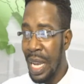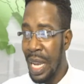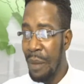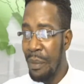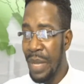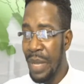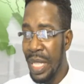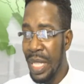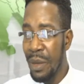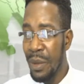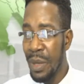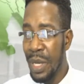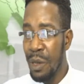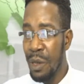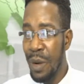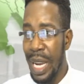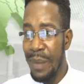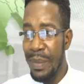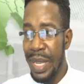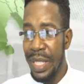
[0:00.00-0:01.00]
meet the
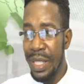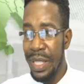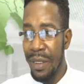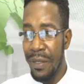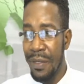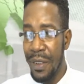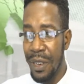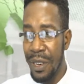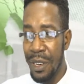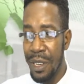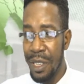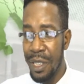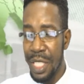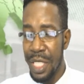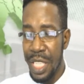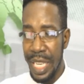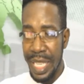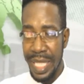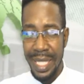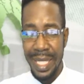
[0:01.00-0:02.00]
requirement of
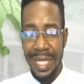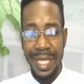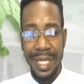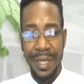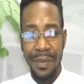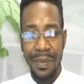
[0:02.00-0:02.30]
urgent.